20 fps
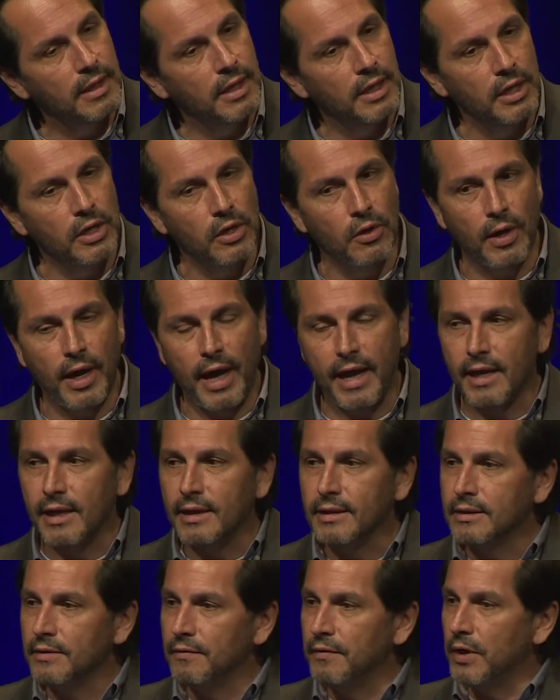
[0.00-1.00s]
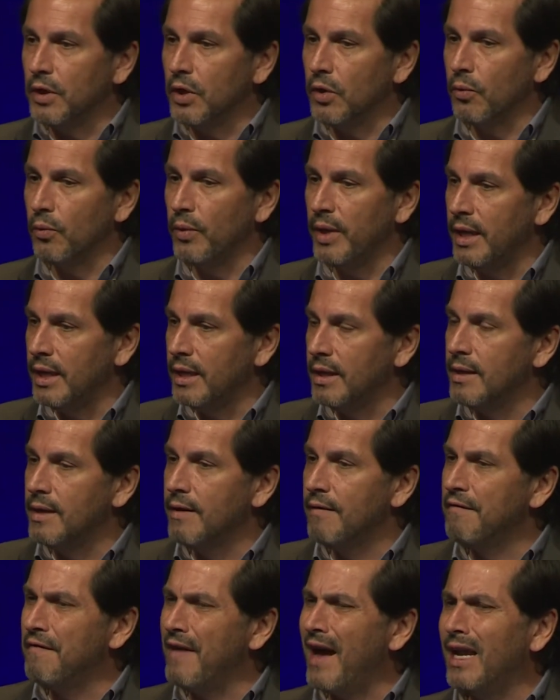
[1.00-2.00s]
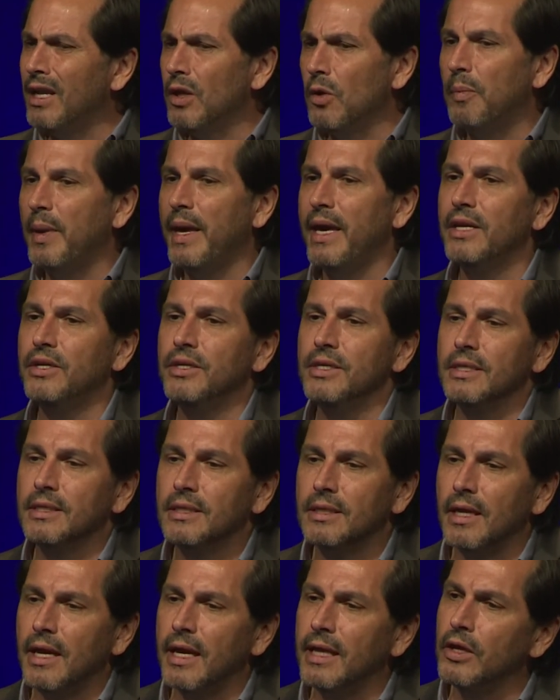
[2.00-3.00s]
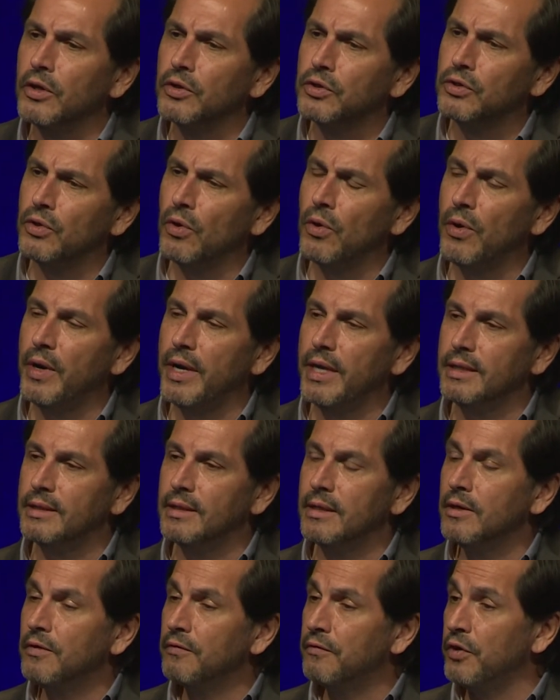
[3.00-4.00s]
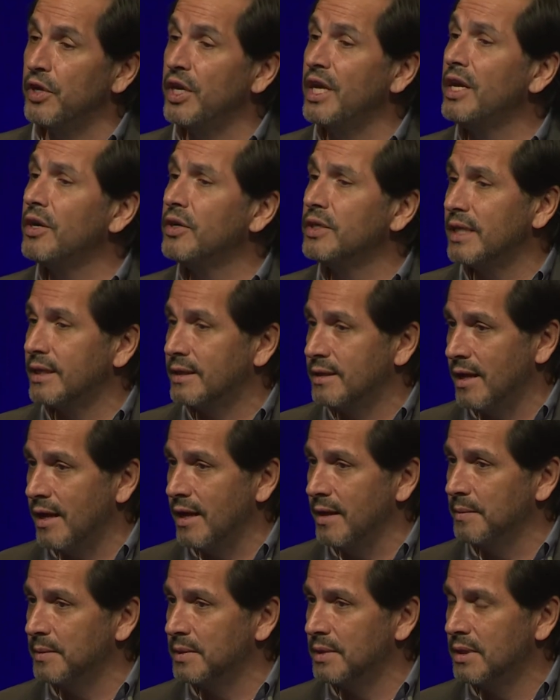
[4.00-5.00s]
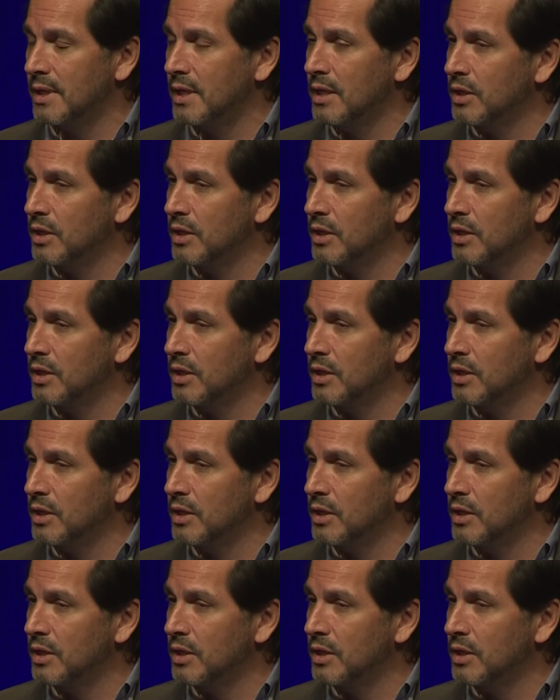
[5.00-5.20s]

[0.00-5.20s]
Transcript: At Elsevier, we follow patients and their stories for years at times